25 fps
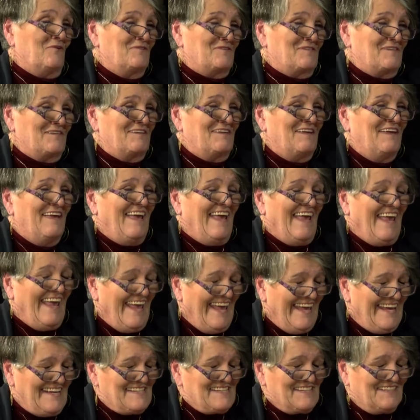more people
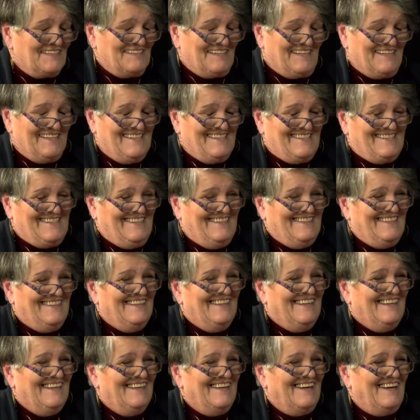voting than they have
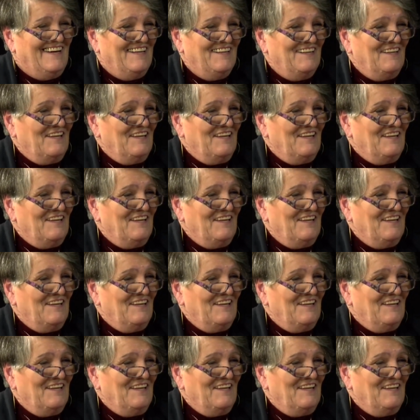registered voters.